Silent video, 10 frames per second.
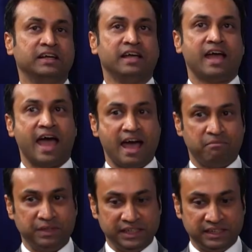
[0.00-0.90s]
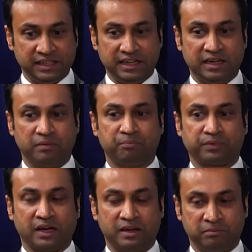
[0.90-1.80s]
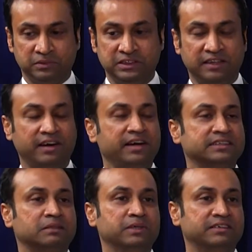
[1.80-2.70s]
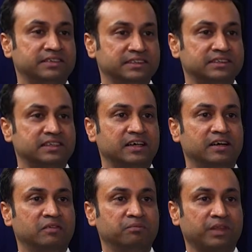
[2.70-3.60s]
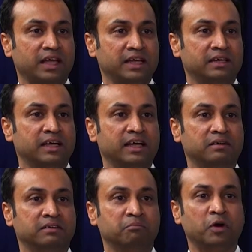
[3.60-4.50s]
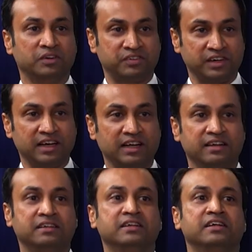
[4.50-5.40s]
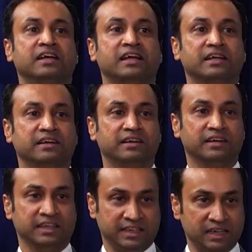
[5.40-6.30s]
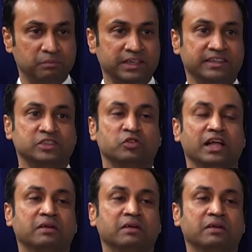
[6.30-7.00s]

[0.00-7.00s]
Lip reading: have been generating some interest in Montreal, here in Alberta as well.